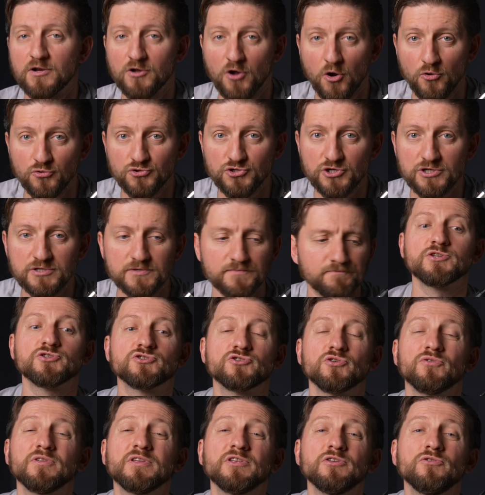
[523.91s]
coaches
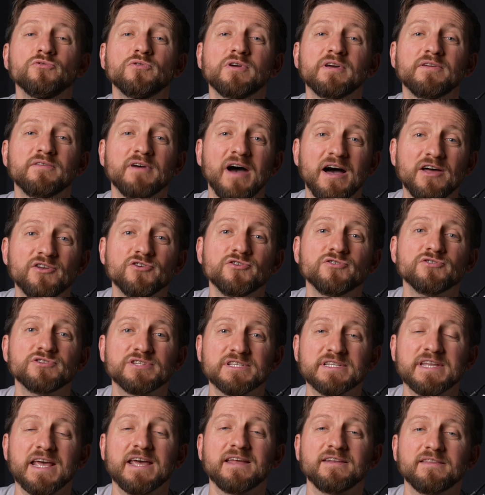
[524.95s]
so that you can
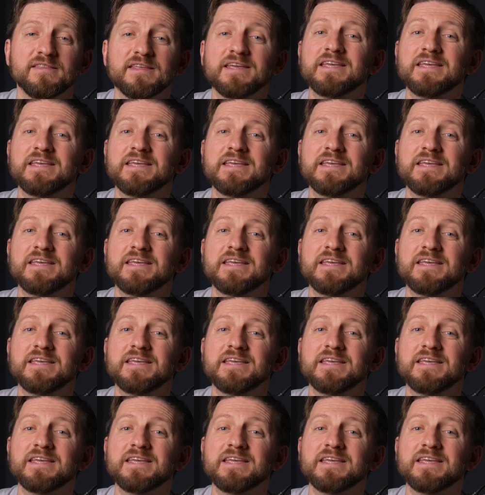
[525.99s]
understand the